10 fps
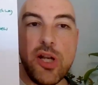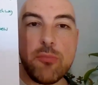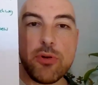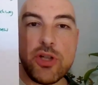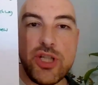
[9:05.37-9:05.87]

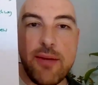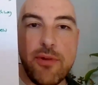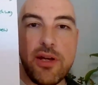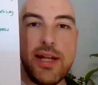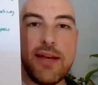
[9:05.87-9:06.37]

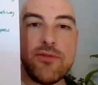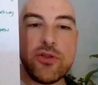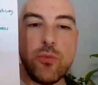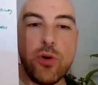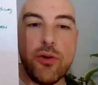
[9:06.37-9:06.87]
Proshema,
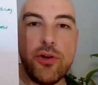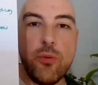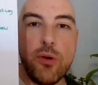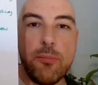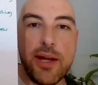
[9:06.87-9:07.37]
11-1,
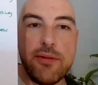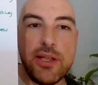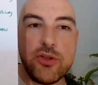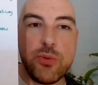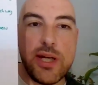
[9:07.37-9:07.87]
£1
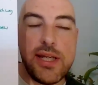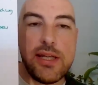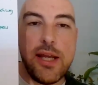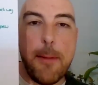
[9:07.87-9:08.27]
each way.